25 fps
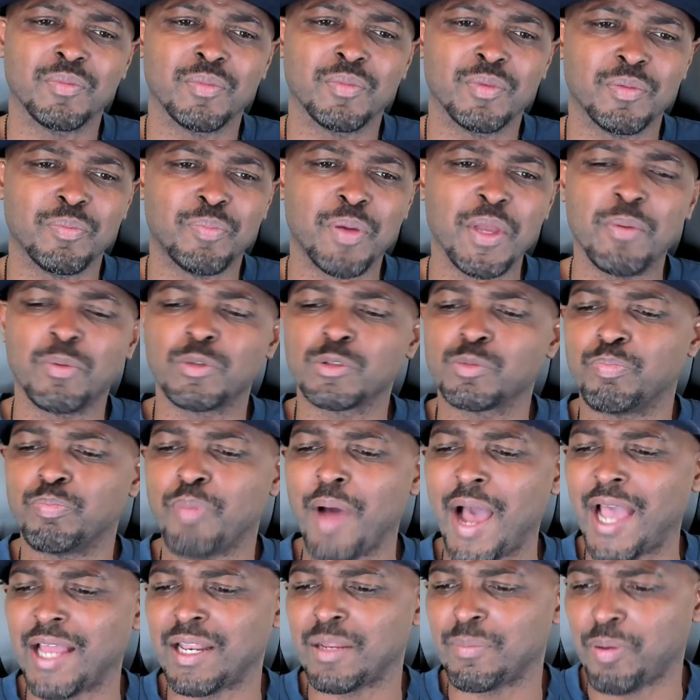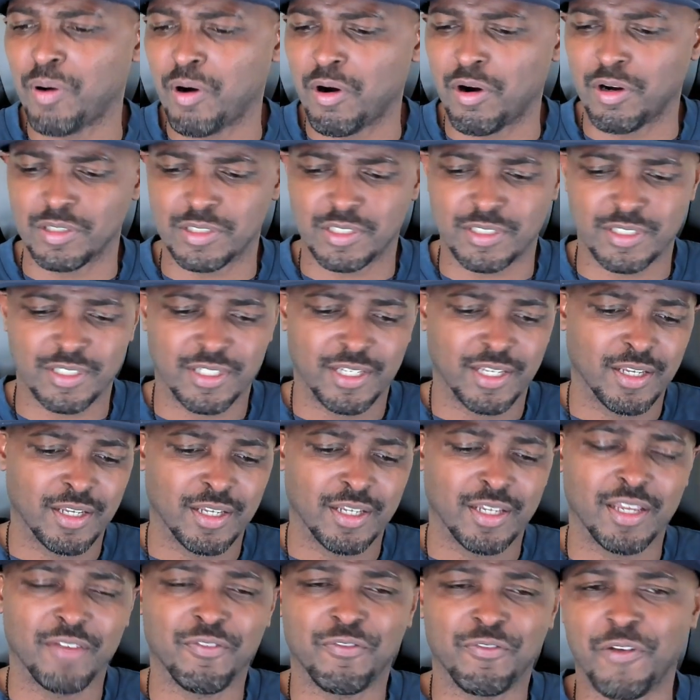people's body parts,
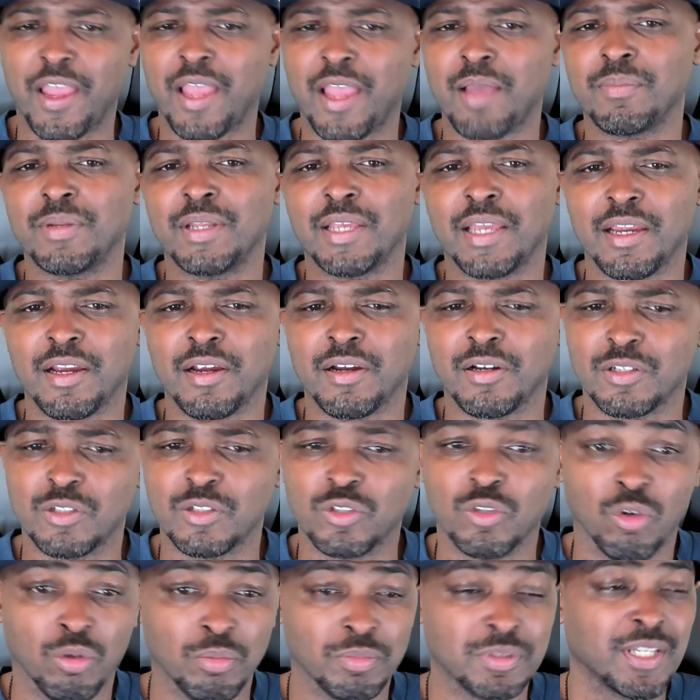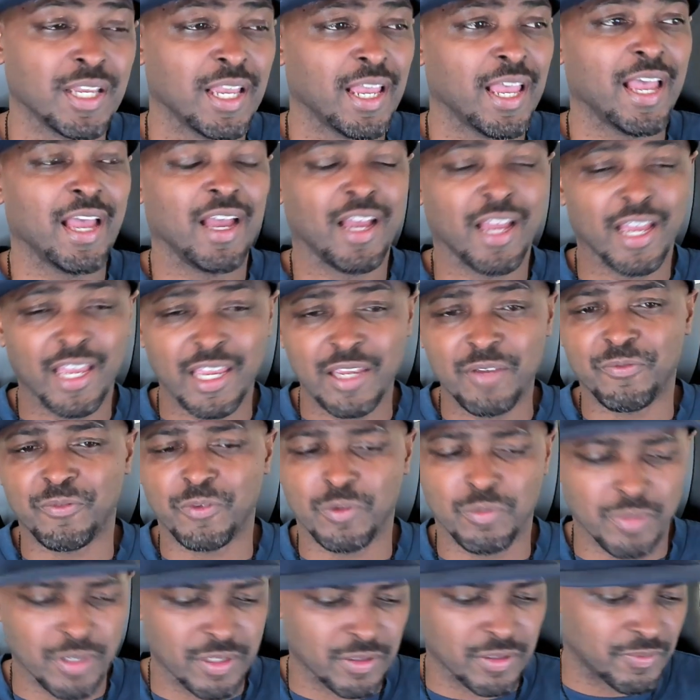family heirlooms,
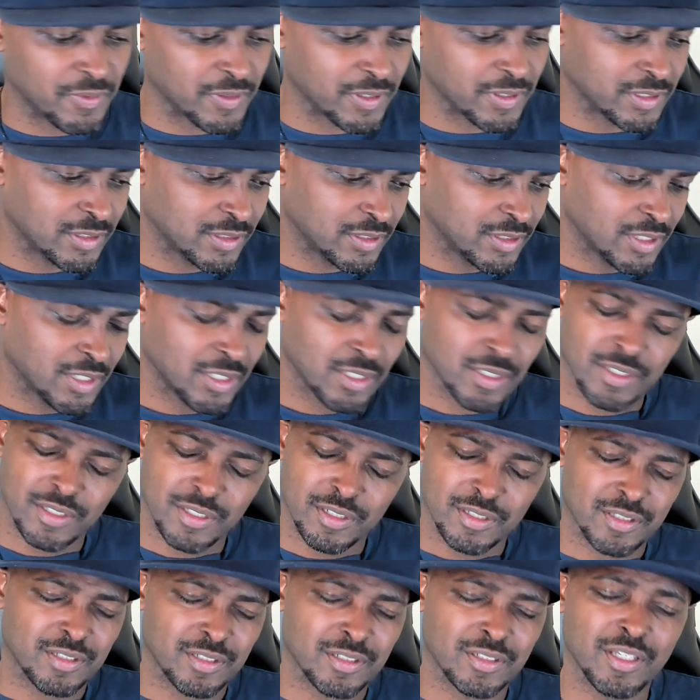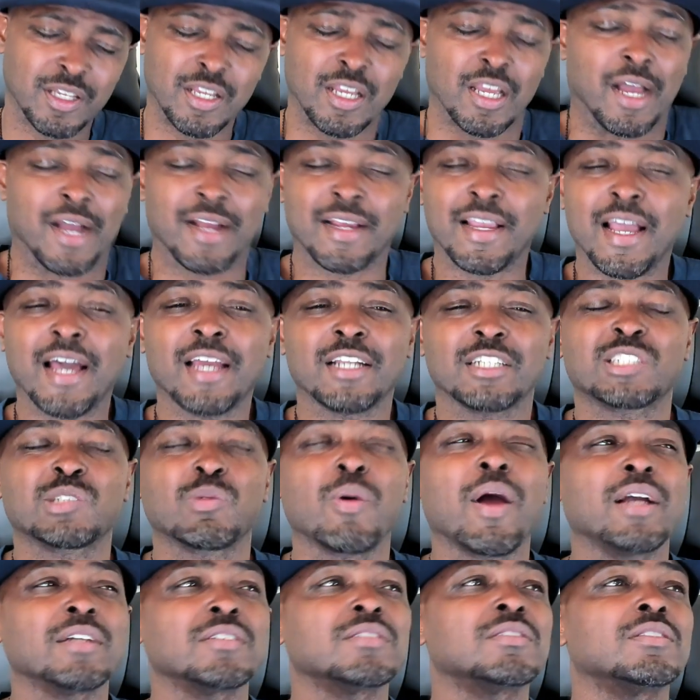hateful motherfuckers. I got a
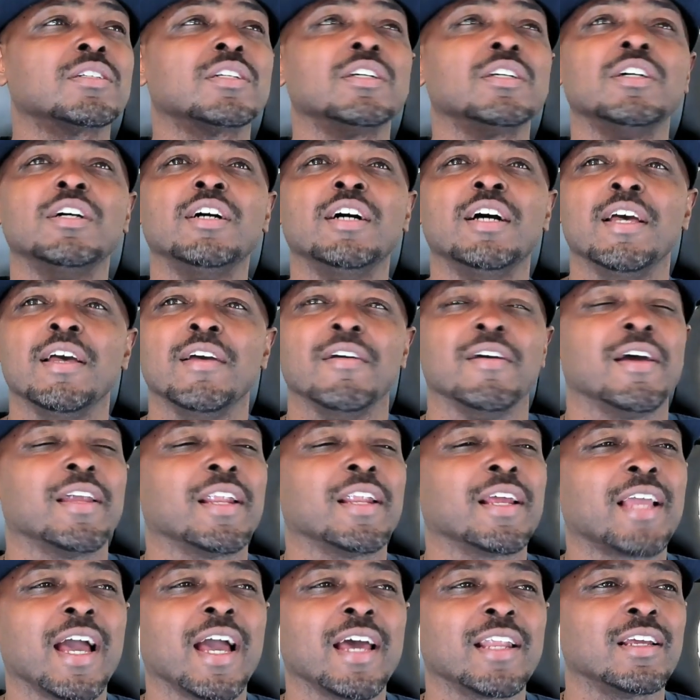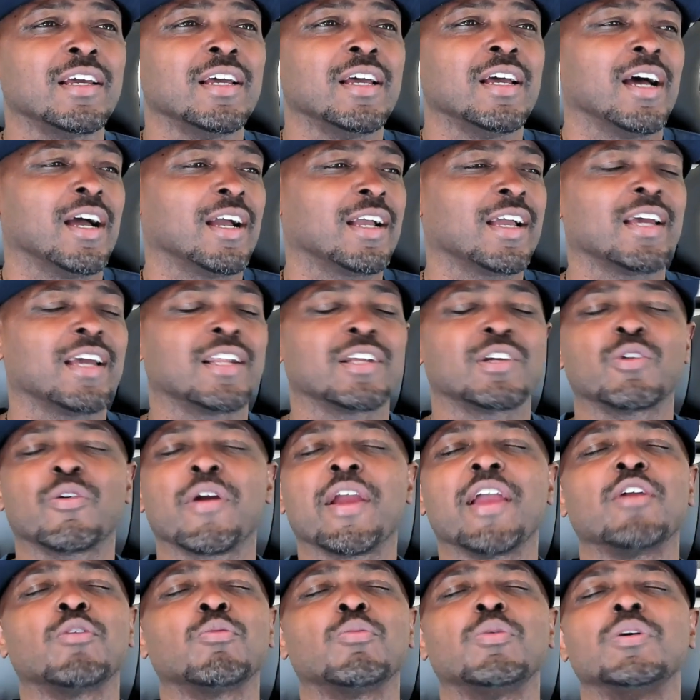swastika and I got a
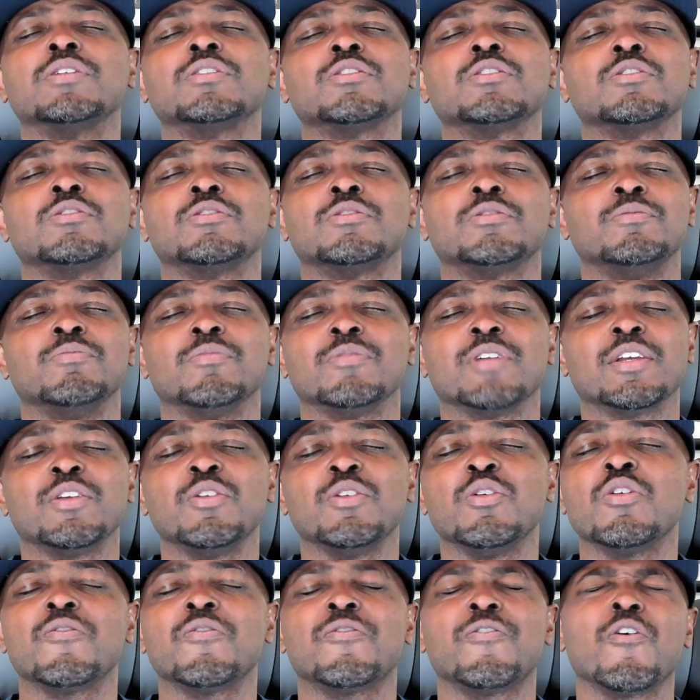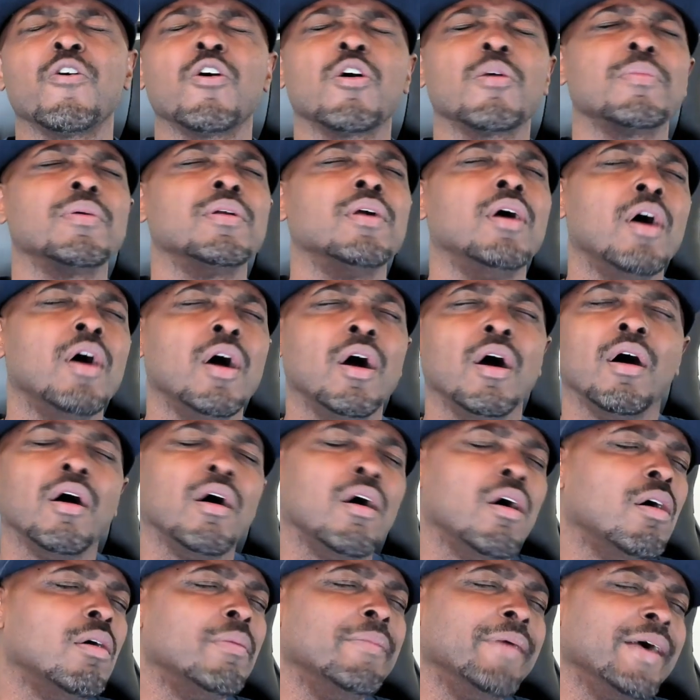Grand Wizard uniform and
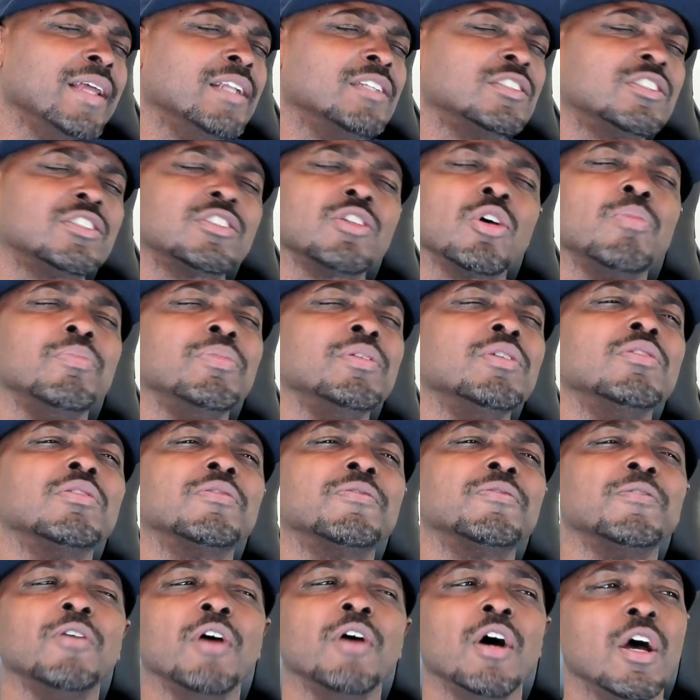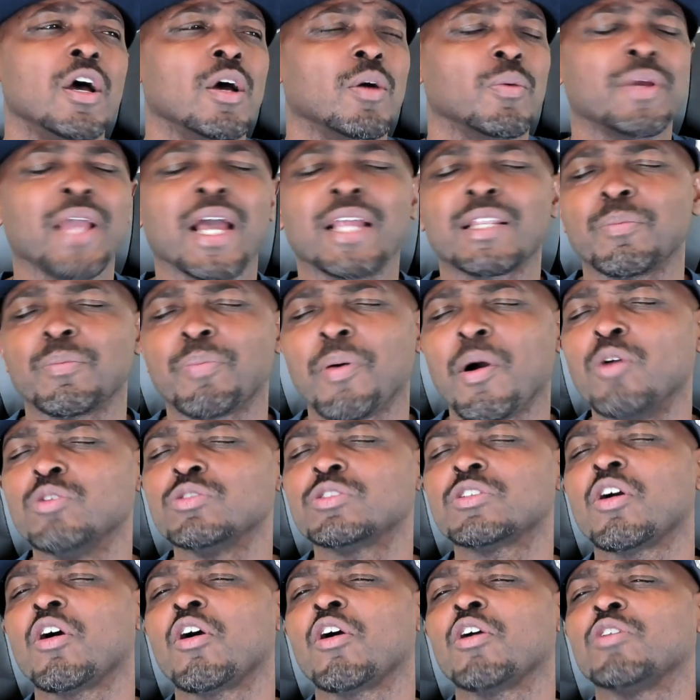oh man, it's so beautiful. We got the
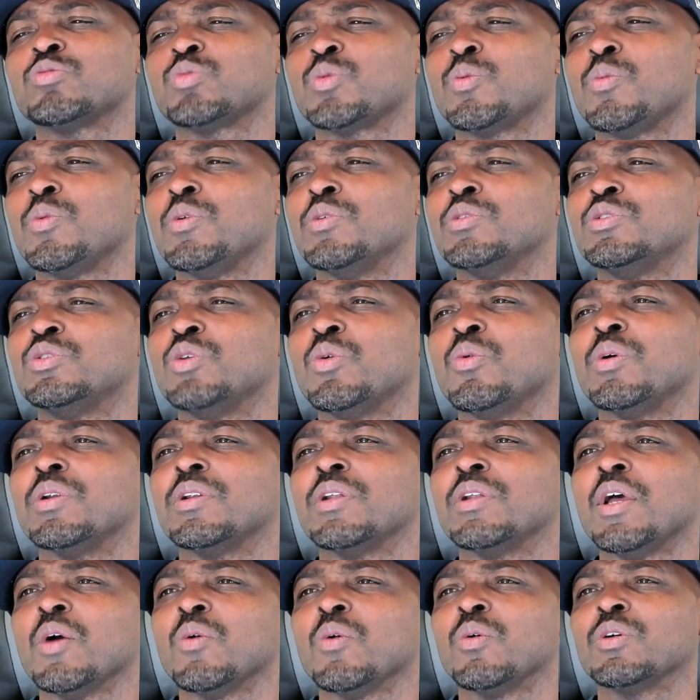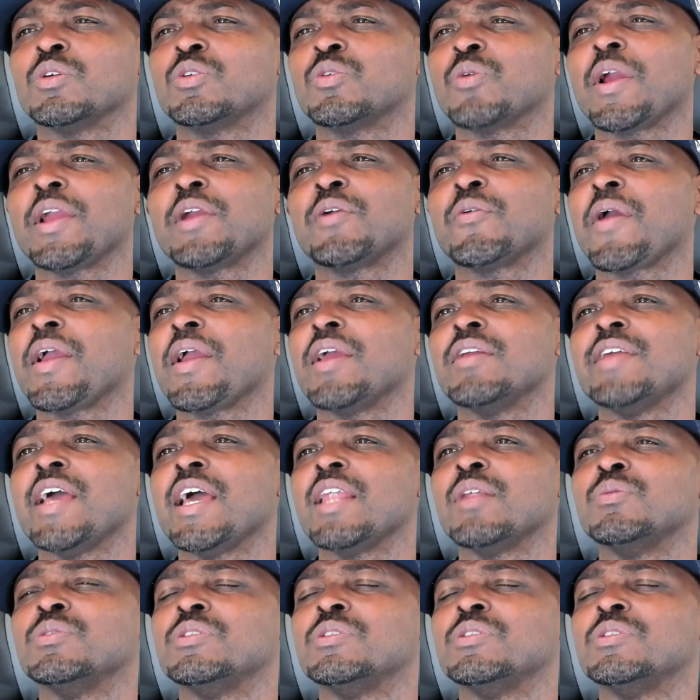postcards when great granddaddy was